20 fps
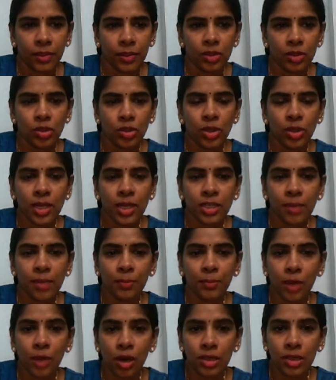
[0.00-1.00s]
To get a
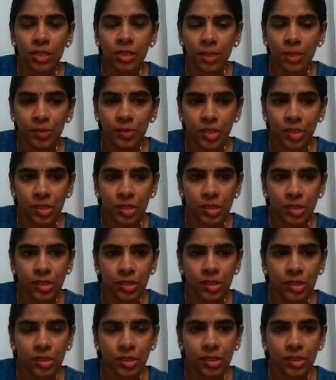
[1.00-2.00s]
pure
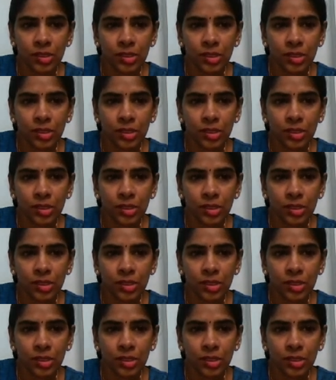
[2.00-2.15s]
substance,